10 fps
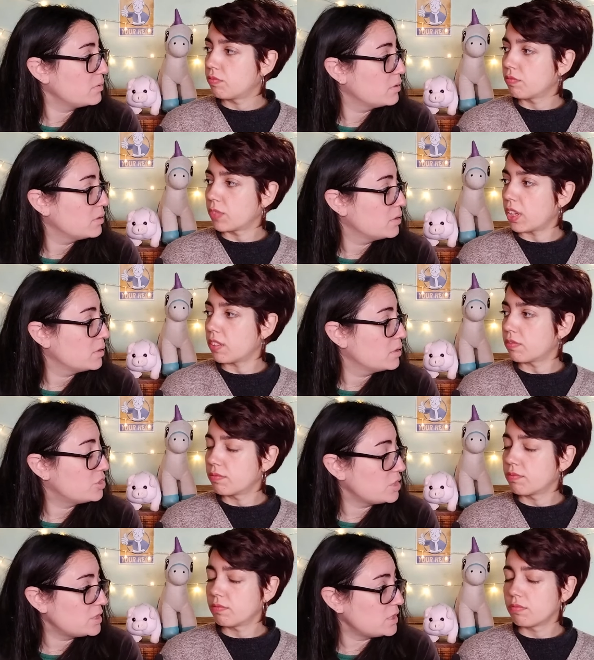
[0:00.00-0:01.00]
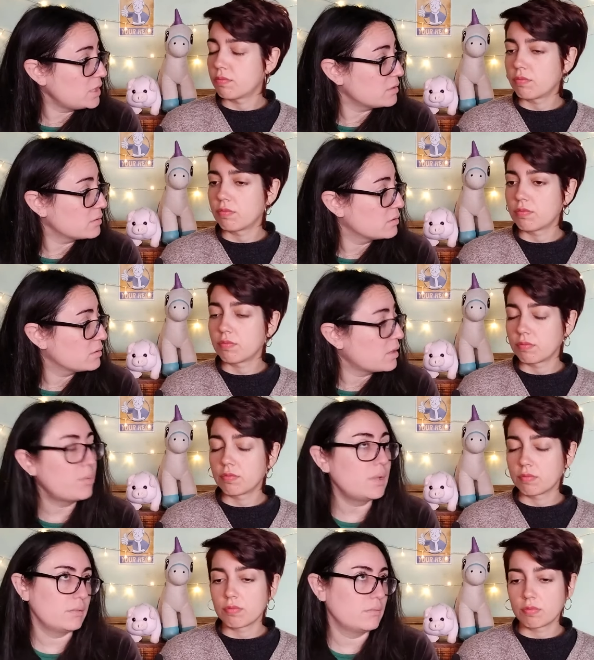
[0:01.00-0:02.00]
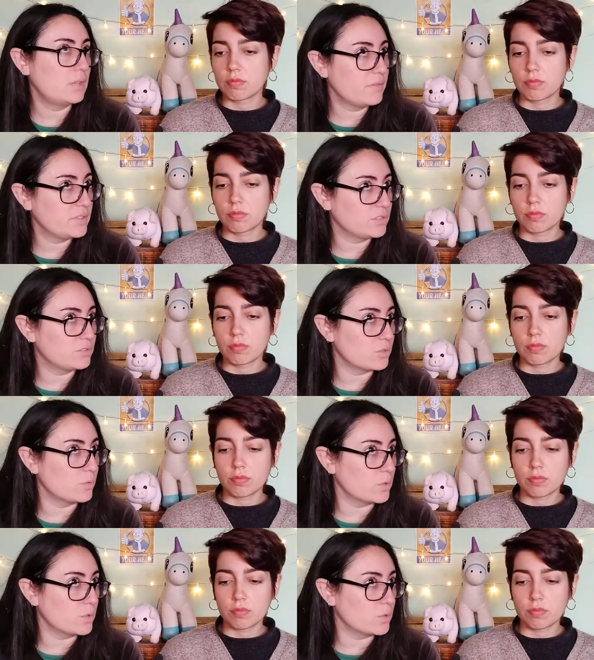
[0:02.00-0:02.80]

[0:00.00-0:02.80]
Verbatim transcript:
Speaker 1: him. Yeah. She did. Well, love is a